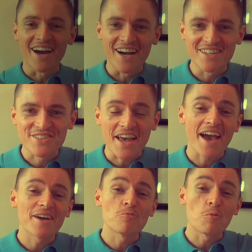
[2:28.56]
guys,
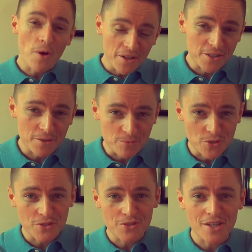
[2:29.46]
and welcome
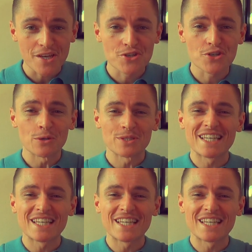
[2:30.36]
to today's show.